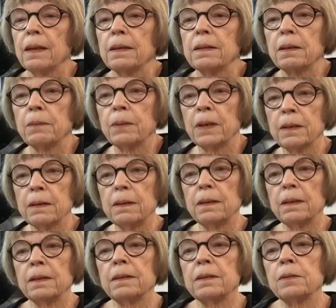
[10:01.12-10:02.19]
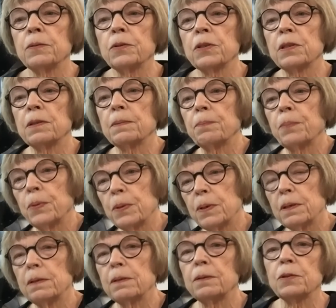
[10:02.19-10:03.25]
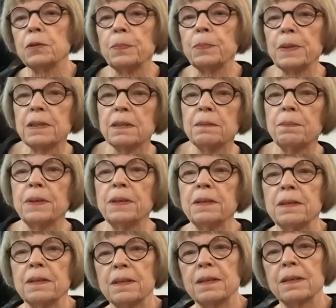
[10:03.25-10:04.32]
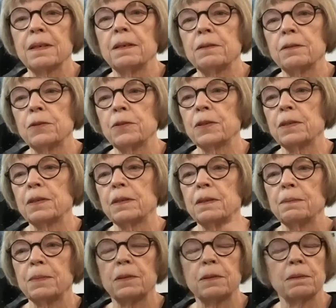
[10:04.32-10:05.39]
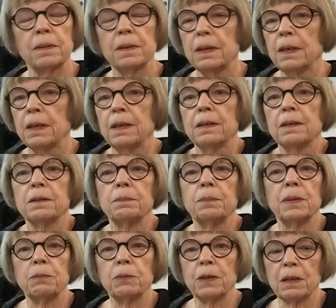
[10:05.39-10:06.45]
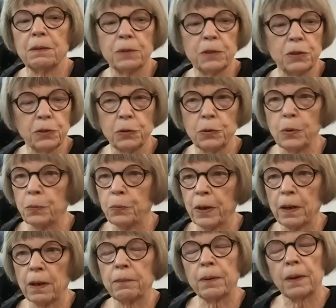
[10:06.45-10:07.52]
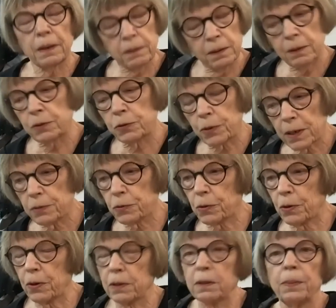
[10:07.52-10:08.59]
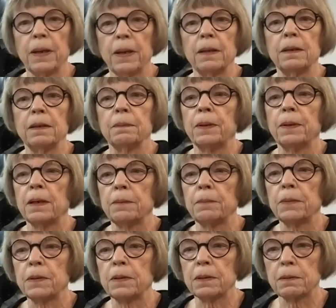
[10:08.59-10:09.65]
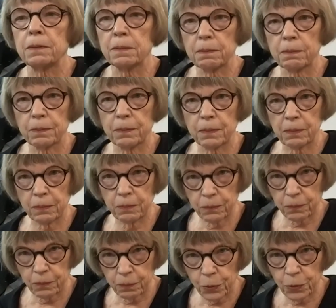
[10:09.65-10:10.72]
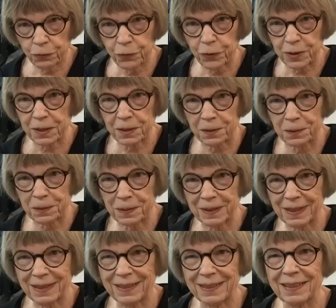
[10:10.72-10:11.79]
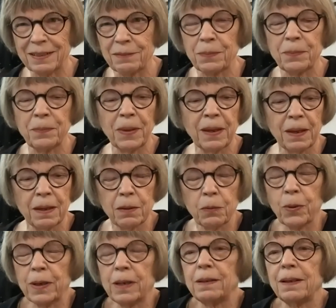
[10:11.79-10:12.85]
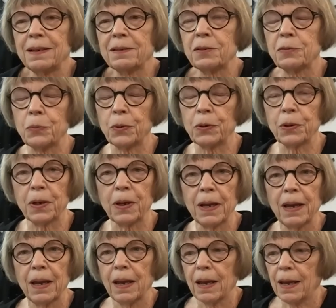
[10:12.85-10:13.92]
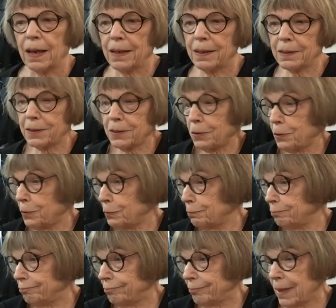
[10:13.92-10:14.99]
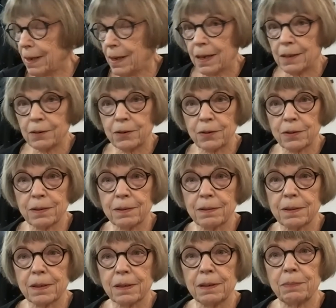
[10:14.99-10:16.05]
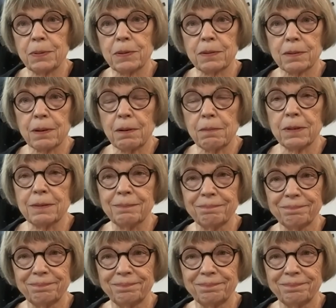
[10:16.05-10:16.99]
so just putting those bits and pieces together just seemed to be what I would do. I tried drawing and painting, but I'm just more physical than that, and the way I like to work. And so it just keeps going.